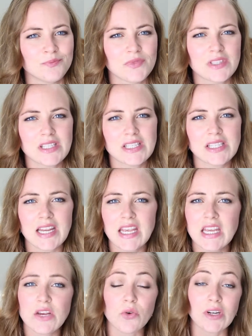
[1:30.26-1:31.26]

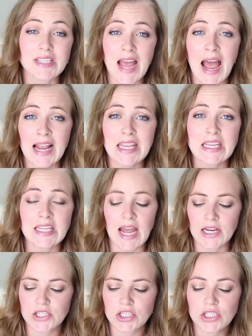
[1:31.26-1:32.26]
sticky or tacky
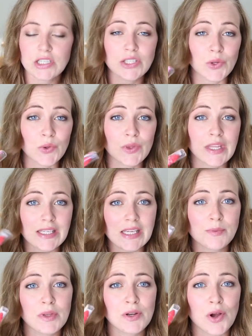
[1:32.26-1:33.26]
texture, so this has
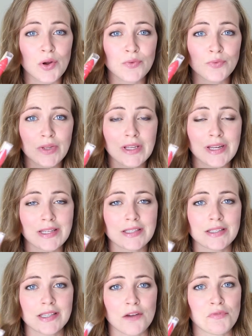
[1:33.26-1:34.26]
been a really nice
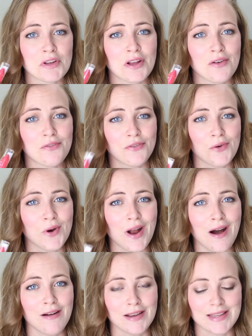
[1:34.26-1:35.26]
discovery for
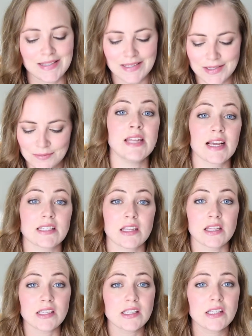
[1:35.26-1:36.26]
August. Next,
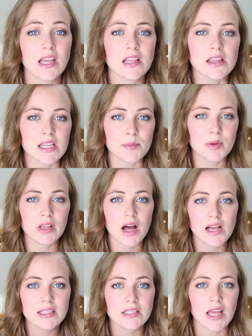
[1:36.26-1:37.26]
this is a lip
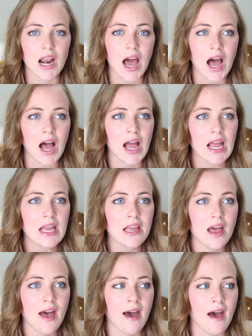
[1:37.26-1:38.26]
gloss that
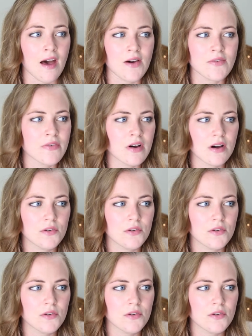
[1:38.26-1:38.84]
I've